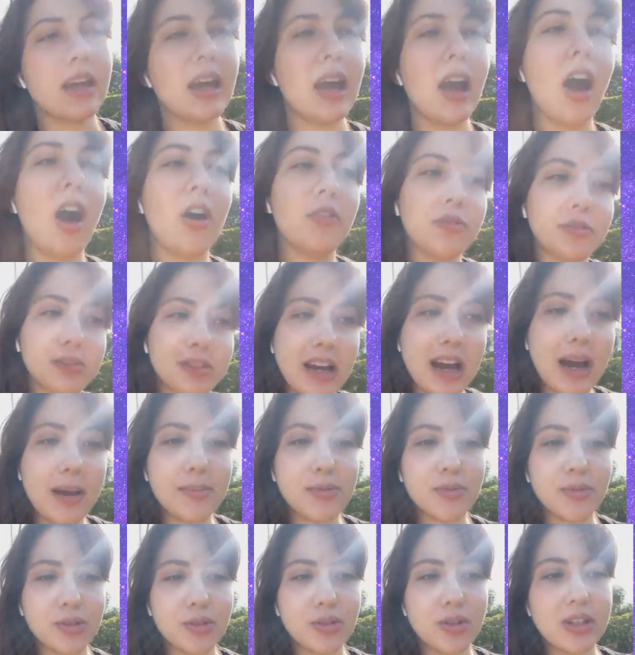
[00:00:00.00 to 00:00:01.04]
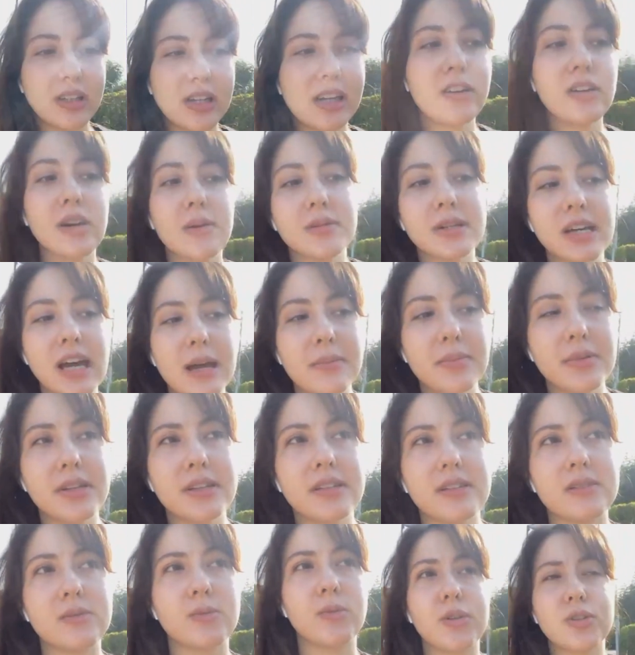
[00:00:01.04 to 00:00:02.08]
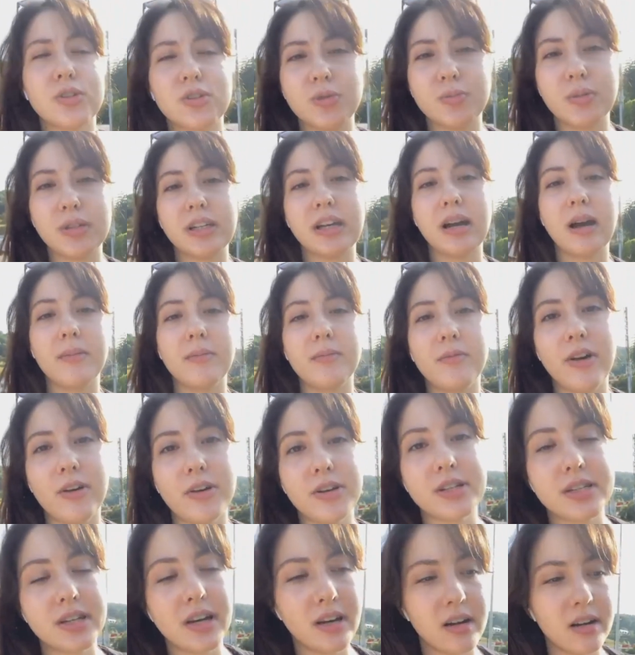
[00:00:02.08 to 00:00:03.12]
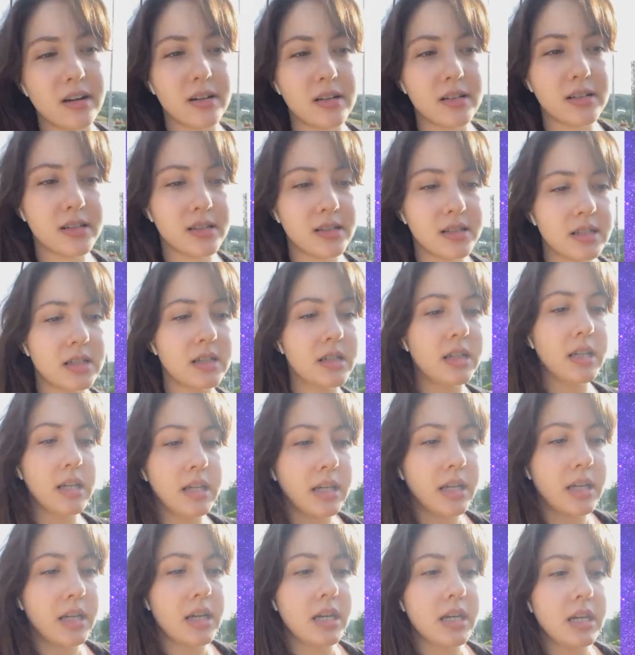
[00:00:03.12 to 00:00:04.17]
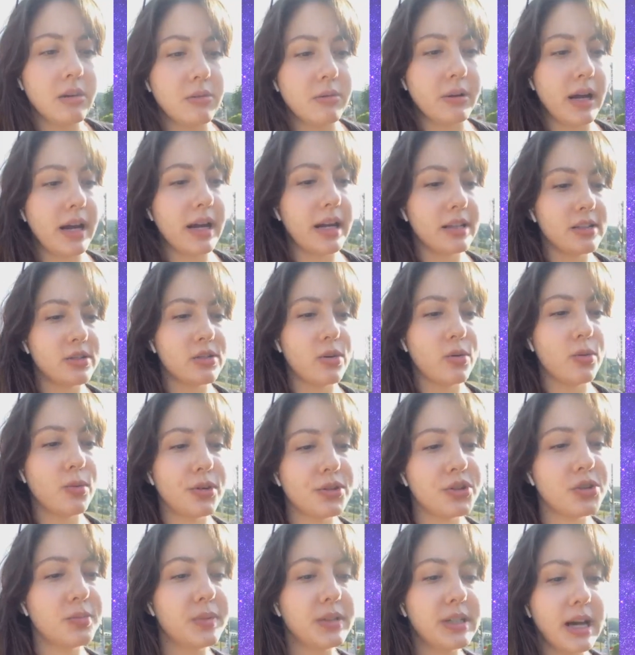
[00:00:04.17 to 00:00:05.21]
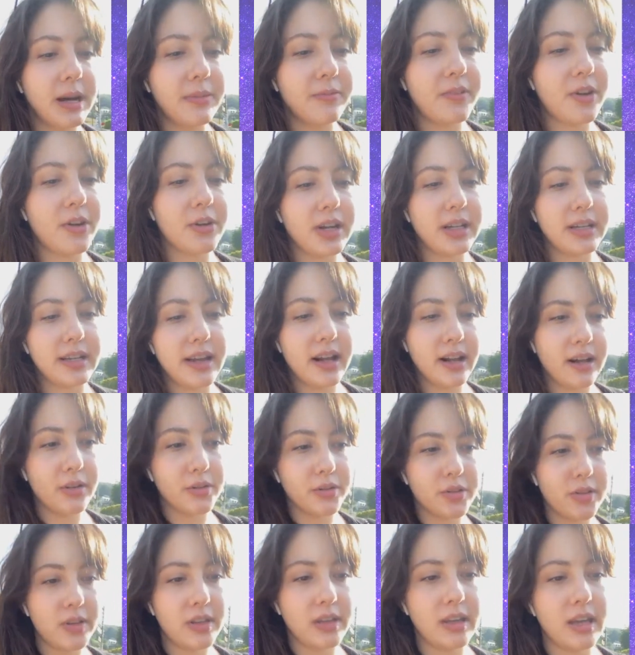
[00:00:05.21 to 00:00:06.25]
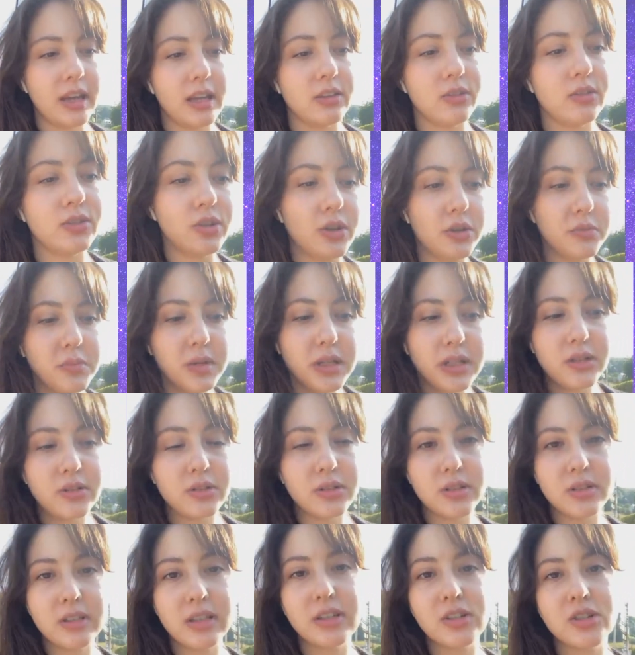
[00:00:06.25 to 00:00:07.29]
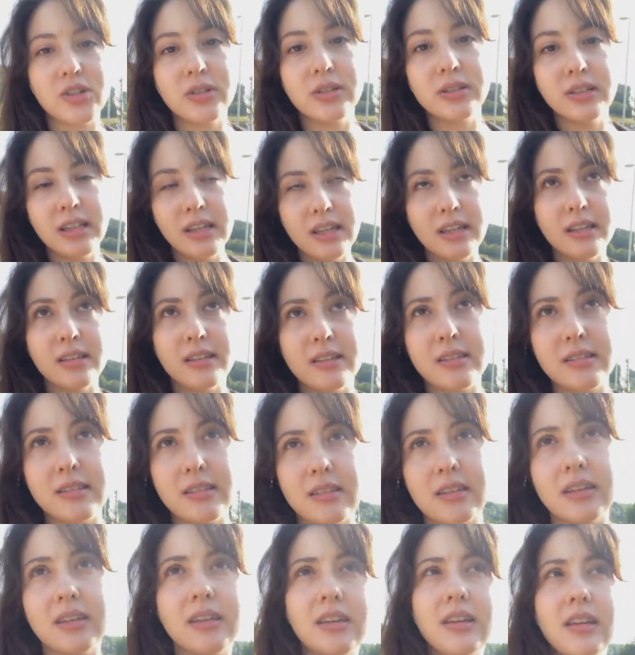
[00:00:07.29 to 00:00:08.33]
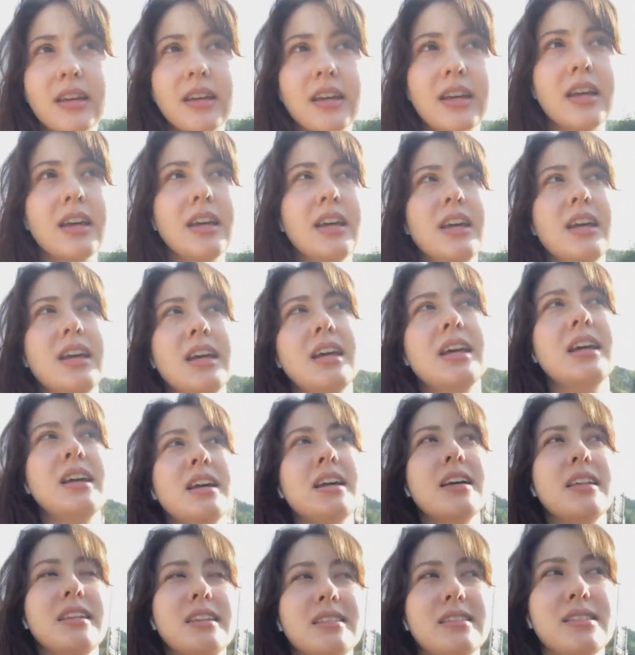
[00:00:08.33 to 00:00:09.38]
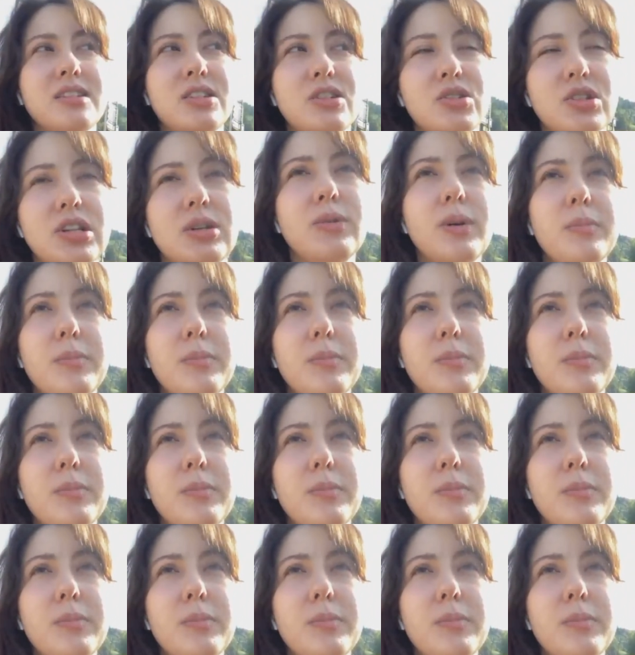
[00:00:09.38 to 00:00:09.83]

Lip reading: oftentimes what your Enneagram type is once you become very dark, right? So once you become very unhealthy and you don't meet your instinctual needs, this is usually when